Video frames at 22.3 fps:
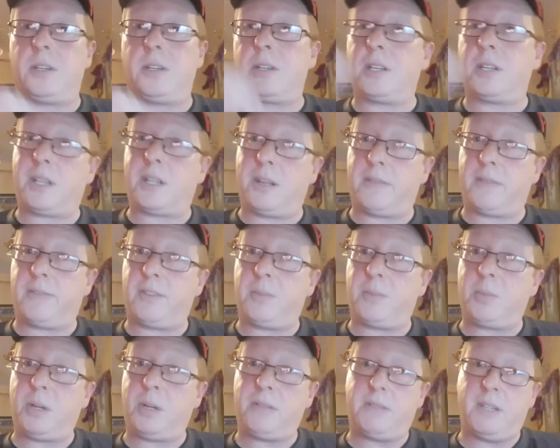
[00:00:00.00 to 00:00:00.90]
I'm going to go for a
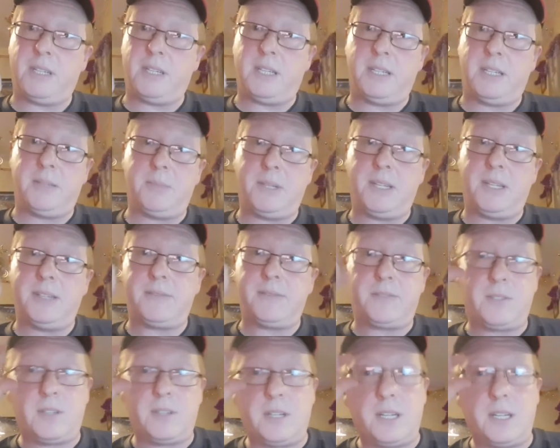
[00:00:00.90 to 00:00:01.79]
bike ride in a minute
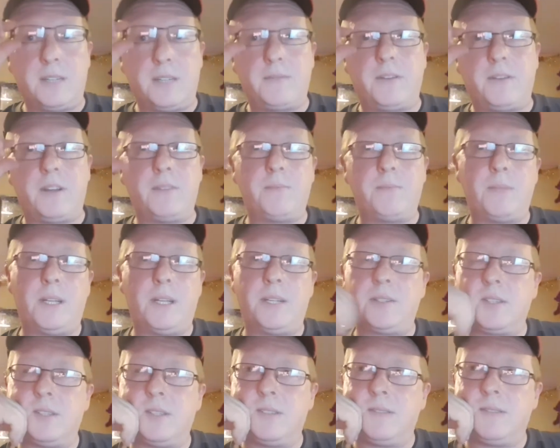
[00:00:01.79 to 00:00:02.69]
for like 5
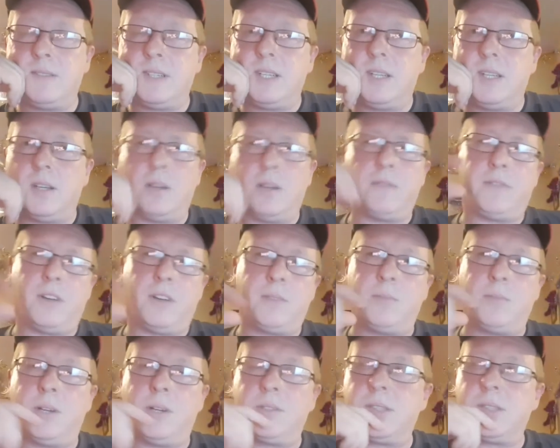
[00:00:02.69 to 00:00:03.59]
minutes, 5
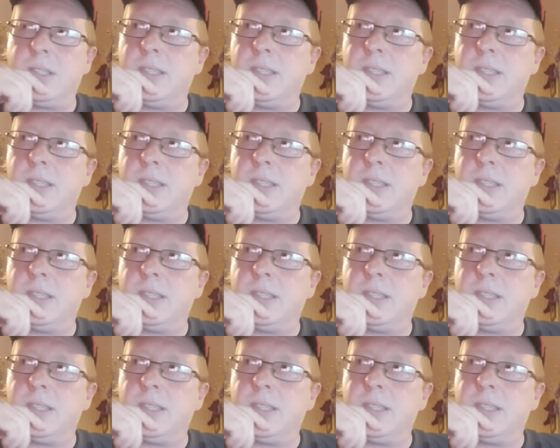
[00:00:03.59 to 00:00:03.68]
miles.